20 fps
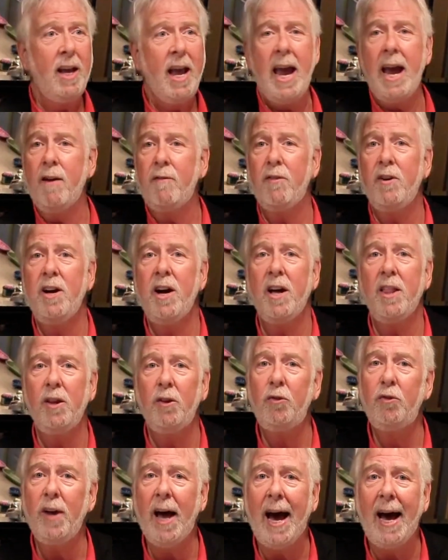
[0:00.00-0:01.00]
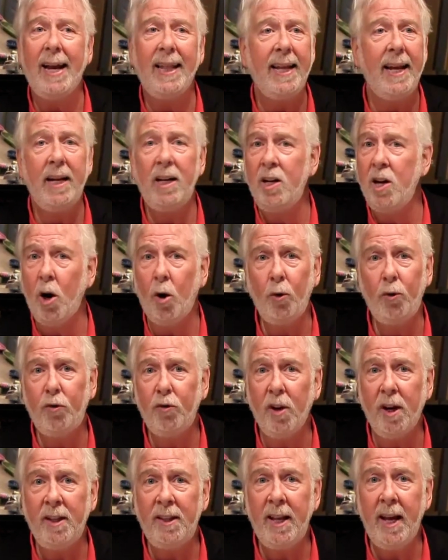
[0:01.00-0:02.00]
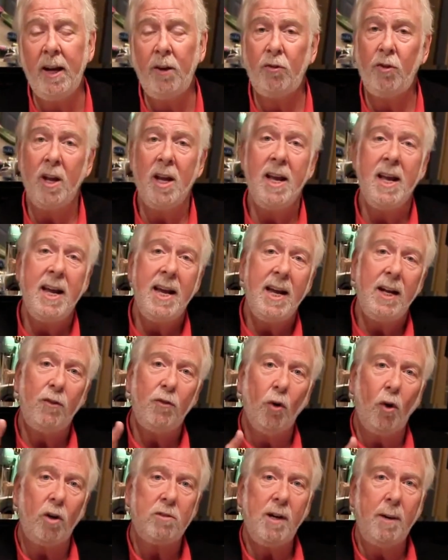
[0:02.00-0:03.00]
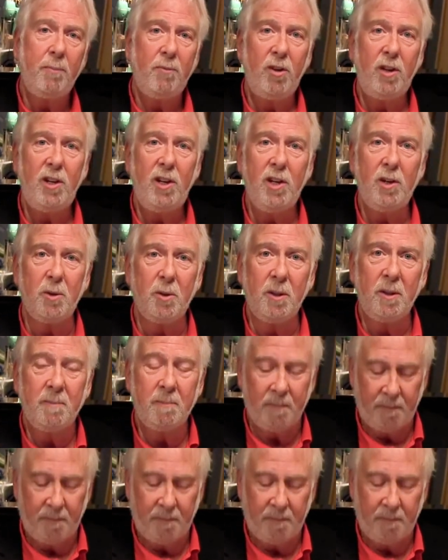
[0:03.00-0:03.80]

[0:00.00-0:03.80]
every other Saturday, no Sundays. It's all up to you.